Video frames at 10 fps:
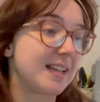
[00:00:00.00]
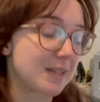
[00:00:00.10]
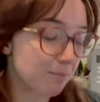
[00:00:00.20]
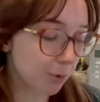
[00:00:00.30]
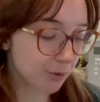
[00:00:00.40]

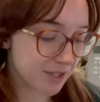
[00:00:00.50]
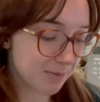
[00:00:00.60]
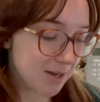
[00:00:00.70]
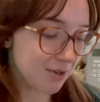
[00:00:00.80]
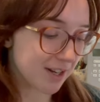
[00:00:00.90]
important to
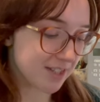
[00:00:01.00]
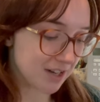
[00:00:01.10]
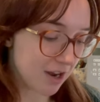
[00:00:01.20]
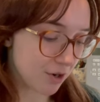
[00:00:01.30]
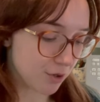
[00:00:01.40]
me you guys
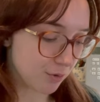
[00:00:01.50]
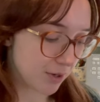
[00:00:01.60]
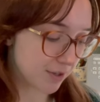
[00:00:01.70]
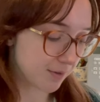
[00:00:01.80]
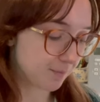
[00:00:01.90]
know
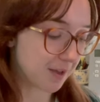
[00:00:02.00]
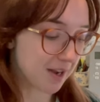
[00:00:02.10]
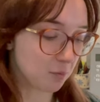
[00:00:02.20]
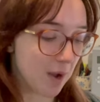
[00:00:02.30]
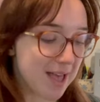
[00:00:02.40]
that
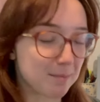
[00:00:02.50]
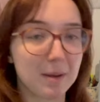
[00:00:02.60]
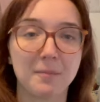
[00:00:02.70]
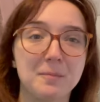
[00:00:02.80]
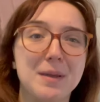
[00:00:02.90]
I wear
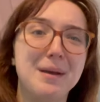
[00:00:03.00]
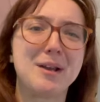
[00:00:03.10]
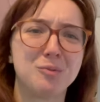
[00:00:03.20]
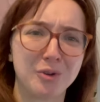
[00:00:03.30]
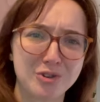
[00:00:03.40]
my Me
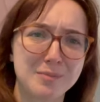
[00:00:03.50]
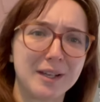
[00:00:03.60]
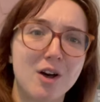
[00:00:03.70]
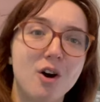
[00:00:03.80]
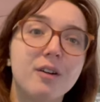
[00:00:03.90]
Made wardrobe a
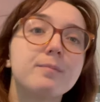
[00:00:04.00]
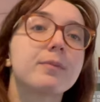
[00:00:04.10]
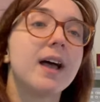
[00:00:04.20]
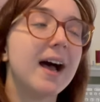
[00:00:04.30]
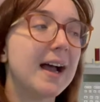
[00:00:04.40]
lot.
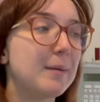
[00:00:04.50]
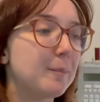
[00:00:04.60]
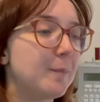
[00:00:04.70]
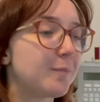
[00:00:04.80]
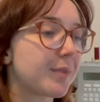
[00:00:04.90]

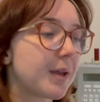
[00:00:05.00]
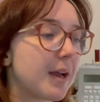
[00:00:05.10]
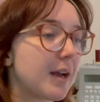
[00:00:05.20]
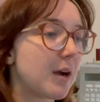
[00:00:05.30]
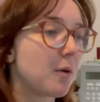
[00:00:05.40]

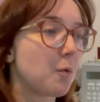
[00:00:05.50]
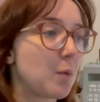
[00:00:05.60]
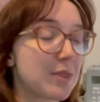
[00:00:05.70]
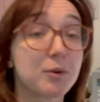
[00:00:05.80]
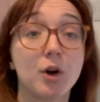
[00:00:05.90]

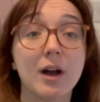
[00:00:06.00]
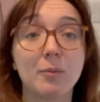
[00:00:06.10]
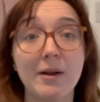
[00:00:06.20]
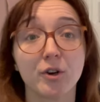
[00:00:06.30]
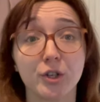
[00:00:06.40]
Whether or not I
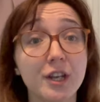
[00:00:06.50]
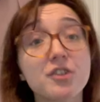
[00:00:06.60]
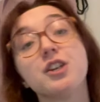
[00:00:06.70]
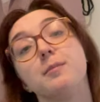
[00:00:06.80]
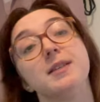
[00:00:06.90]
wear it on
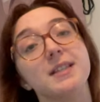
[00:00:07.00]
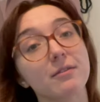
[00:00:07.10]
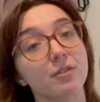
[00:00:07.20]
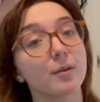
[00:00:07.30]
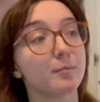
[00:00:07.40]
YouTube is
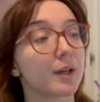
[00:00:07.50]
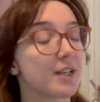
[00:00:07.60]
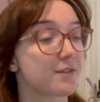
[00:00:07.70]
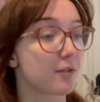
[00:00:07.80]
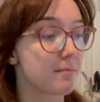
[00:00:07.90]
different,
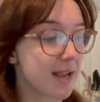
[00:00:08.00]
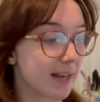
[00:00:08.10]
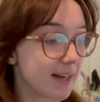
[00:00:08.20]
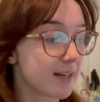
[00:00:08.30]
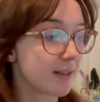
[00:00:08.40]
because for
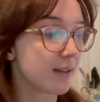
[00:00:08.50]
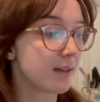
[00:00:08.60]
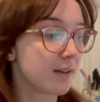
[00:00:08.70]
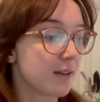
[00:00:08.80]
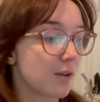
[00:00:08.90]
me,
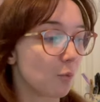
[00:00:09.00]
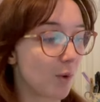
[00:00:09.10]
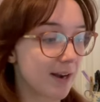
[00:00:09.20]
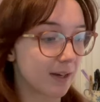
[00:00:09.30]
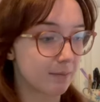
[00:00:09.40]

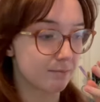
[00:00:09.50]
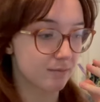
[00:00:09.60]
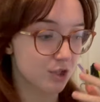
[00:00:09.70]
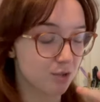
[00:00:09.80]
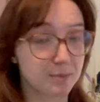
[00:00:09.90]
when I'm
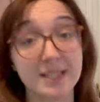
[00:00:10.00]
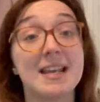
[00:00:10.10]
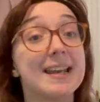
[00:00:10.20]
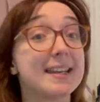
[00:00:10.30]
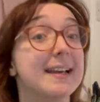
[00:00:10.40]

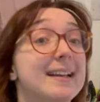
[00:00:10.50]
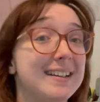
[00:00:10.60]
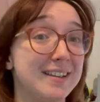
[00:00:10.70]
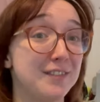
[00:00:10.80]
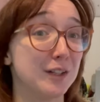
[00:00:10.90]

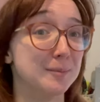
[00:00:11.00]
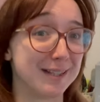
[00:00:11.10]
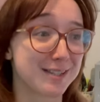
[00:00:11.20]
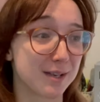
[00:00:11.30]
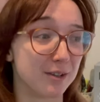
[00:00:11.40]
particularly
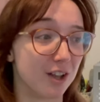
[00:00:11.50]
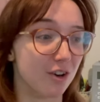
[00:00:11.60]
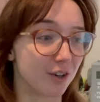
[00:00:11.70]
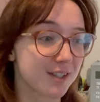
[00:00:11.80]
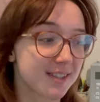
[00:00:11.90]
filming
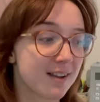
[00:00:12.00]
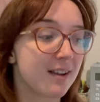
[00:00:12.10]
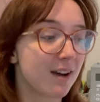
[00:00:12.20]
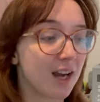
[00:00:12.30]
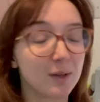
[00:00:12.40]
sew-alongs,
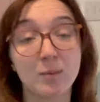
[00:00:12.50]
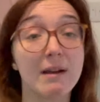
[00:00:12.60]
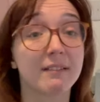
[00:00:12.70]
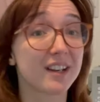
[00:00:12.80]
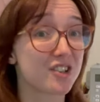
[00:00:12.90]
I'm
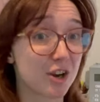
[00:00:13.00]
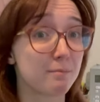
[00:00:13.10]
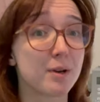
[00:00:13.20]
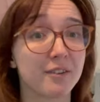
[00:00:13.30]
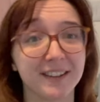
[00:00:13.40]
wearing a
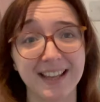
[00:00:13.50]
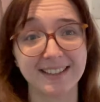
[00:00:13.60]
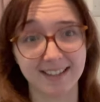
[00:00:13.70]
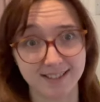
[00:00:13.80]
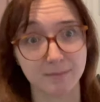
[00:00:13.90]
jumper and
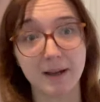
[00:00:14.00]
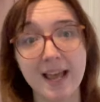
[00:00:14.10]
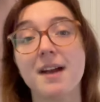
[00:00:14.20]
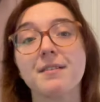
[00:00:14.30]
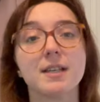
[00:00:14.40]
leggings and my
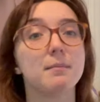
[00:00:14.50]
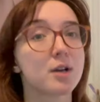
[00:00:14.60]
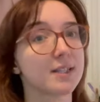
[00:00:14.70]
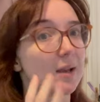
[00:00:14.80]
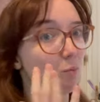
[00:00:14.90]
hair is up
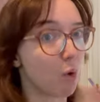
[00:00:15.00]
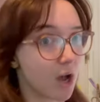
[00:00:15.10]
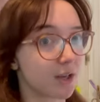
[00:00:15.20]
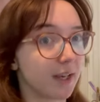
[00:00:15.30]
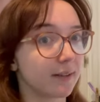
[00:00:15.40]
because I'm
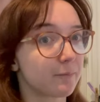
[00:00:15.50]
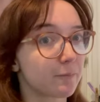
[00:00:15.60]
working.